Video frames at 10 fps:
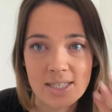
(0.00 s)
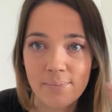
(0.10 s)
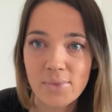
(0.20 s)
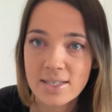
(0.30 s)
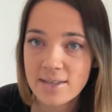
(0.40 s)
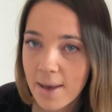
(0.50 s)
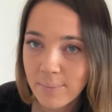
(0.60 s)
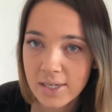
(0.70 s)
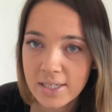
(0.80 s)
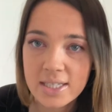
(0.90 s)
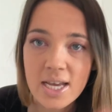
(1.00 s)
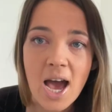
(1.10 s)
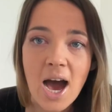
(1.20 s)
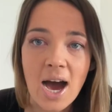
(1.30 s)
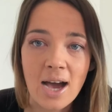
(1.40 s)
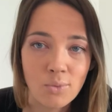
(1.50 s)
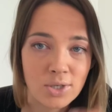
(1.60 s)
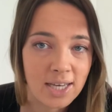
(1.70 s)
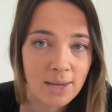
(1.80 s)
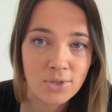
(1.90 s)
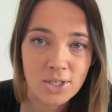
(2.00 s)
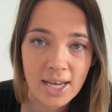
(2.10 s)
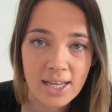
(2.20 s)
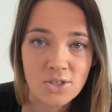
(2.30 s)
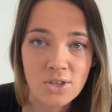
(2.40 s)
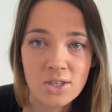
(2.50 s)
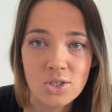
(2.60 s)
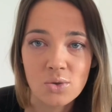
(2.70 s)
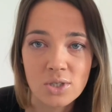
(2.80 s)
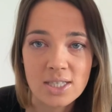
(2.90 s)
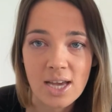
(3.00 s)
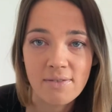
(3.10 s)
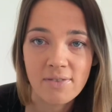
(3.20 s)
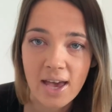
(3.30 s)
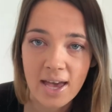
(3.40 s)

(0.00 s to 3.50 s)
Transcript: Is some things happened, I wasn't able to get to this sort of stuff,